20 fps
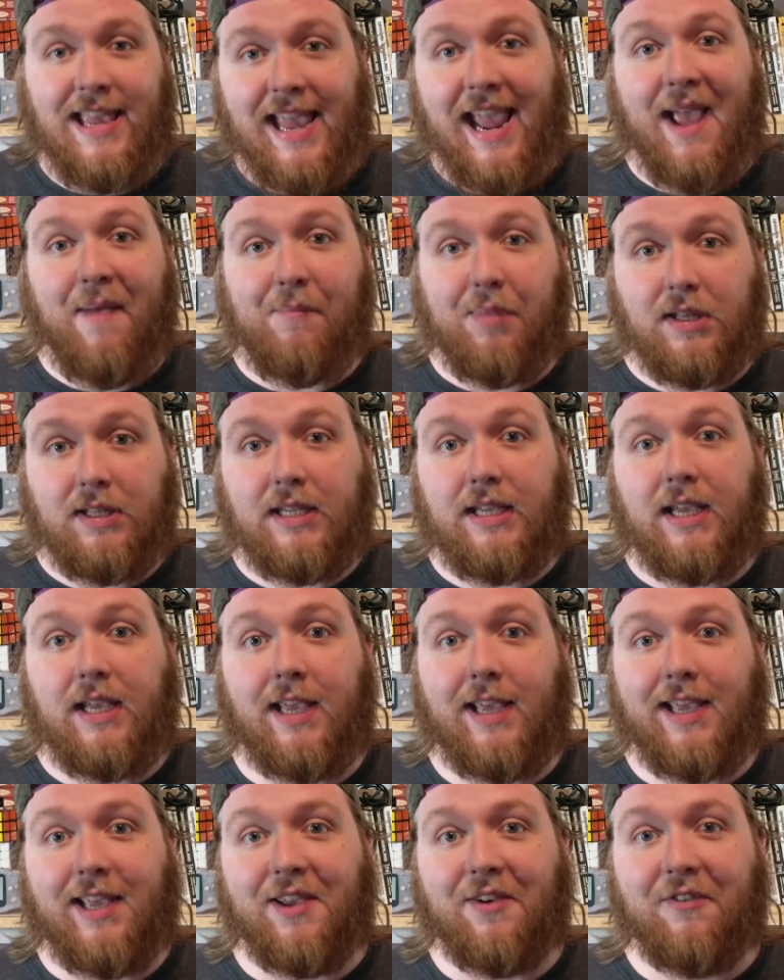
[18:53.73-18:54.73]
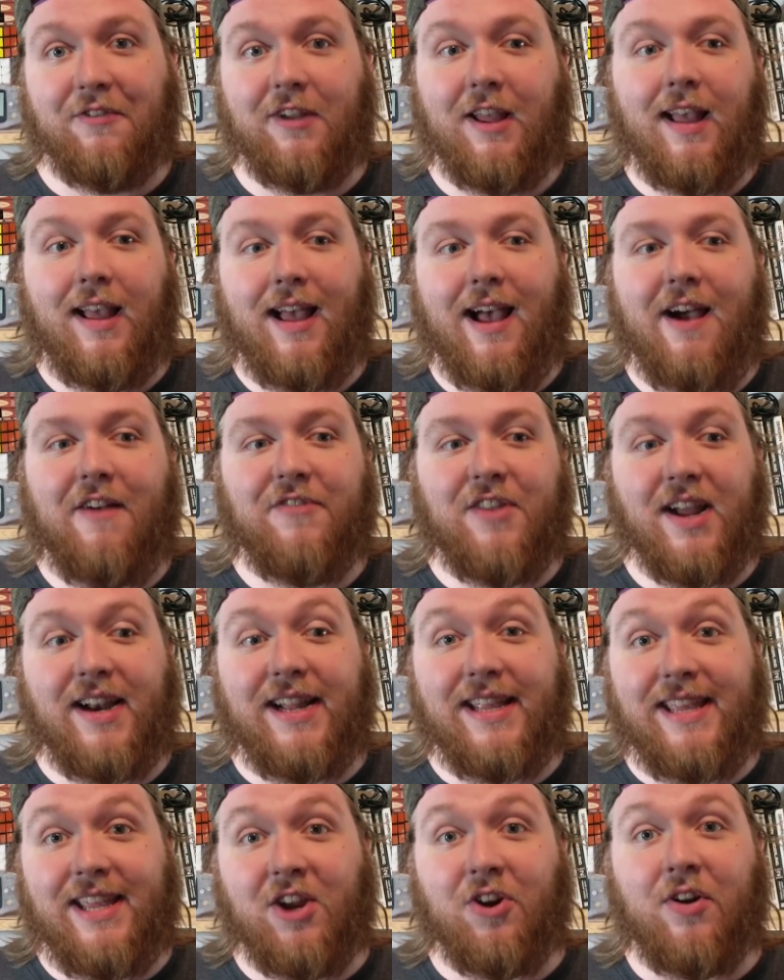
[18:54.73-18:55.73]
I can't believe I've
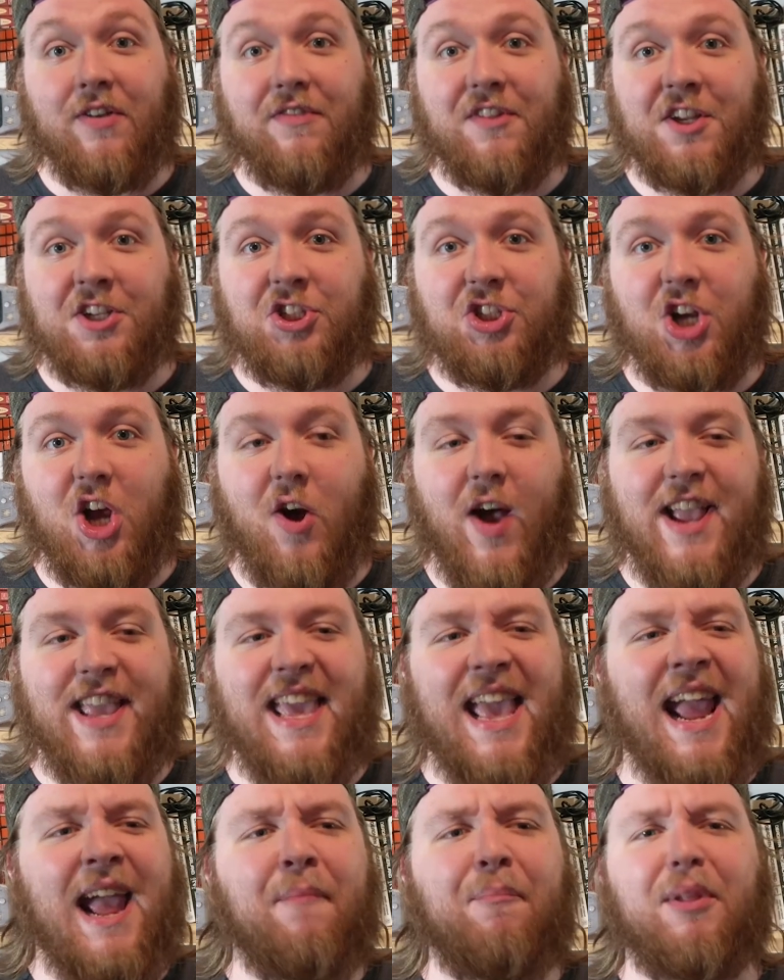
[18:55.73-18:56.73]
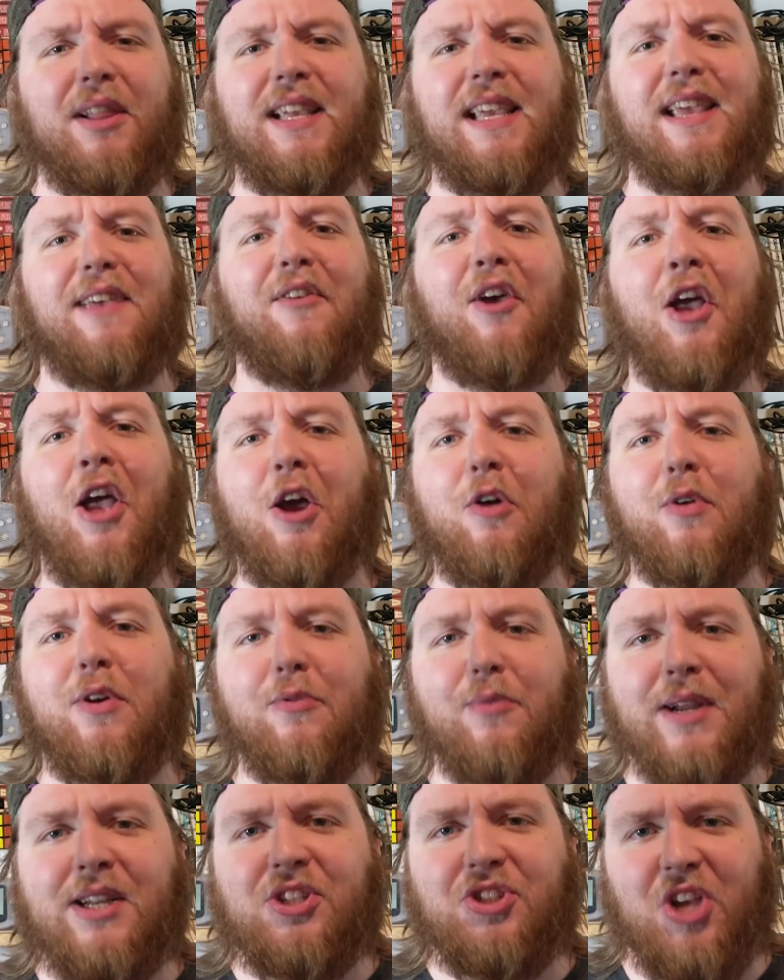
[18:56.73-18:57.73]
done a year of this show. I can't believe
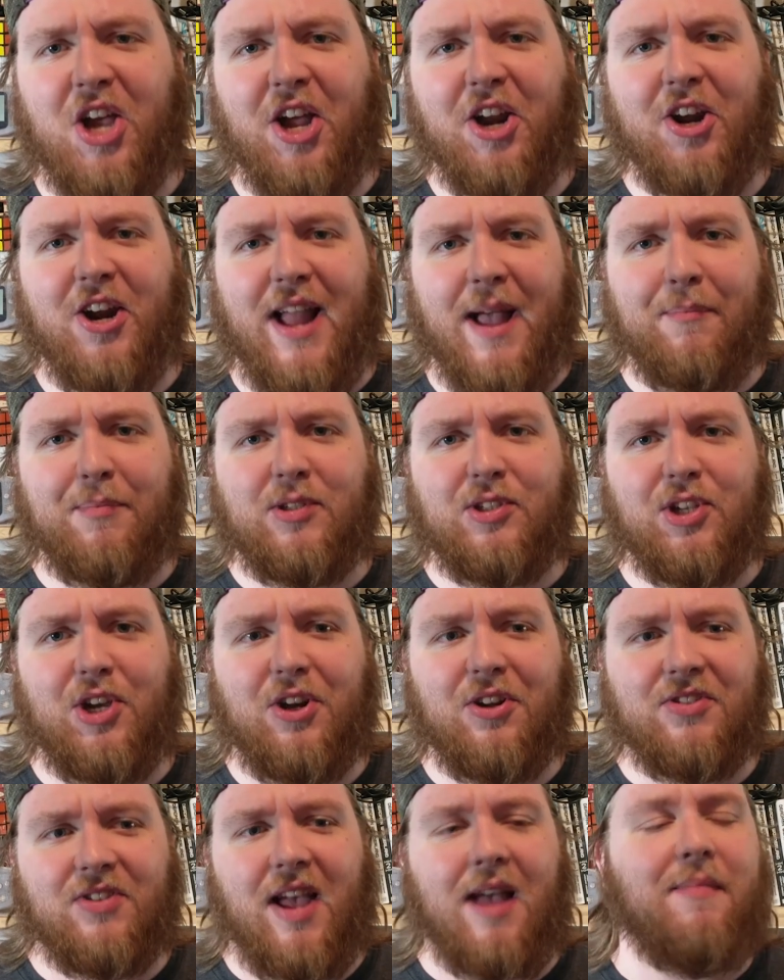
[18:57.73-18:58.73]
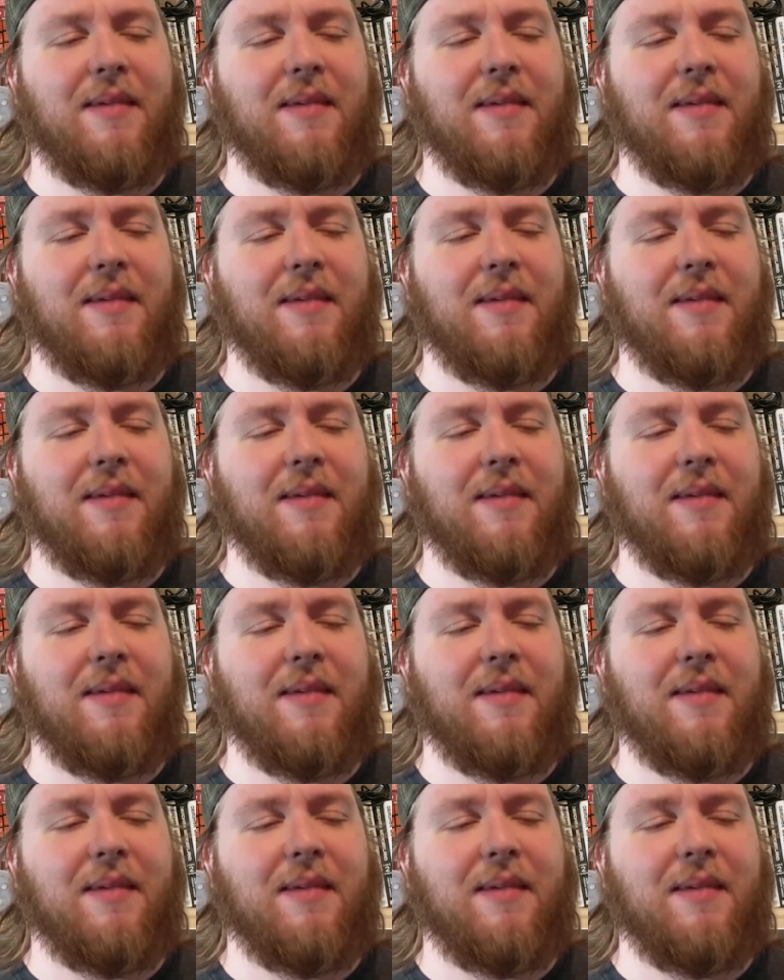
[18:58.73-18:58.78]
we reached 100 episodes.